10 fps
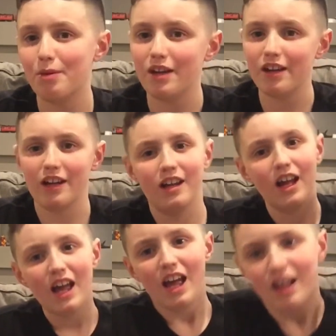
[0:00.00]
opinion,
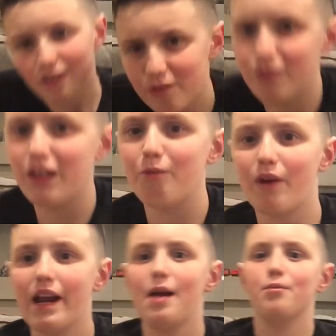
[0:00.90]
the
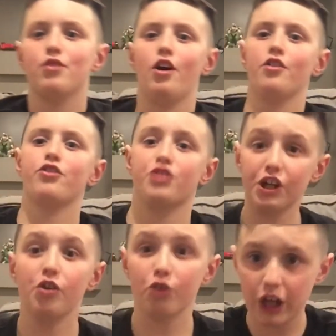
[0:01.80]
Rams are
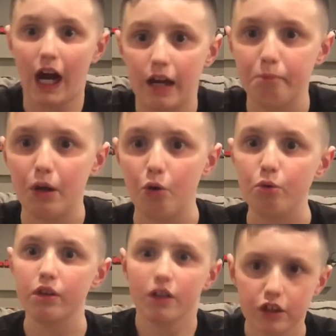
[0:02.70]
still God mode.